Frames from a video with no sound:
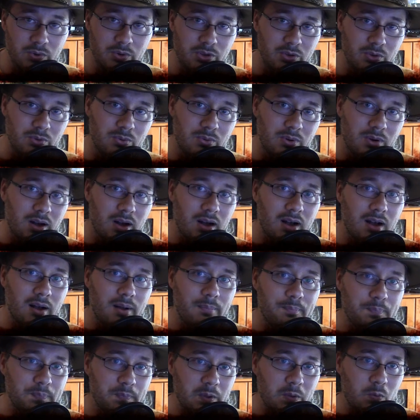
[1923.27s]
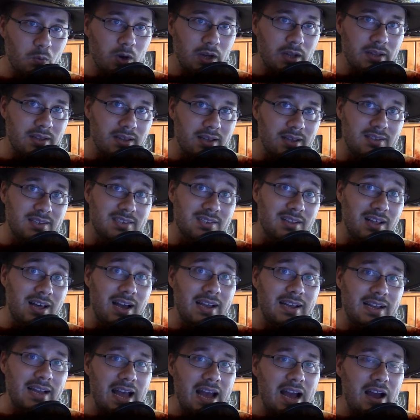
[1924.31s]
you what it's
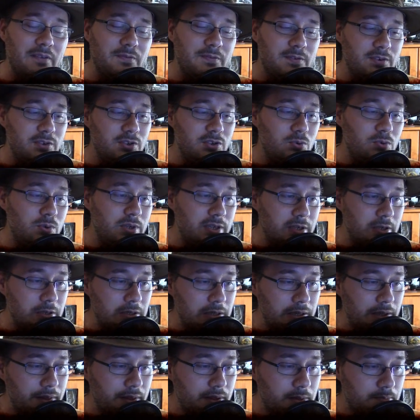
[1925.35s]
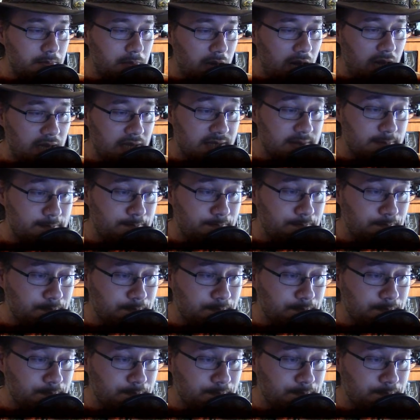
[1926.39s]
like after you kill the boss.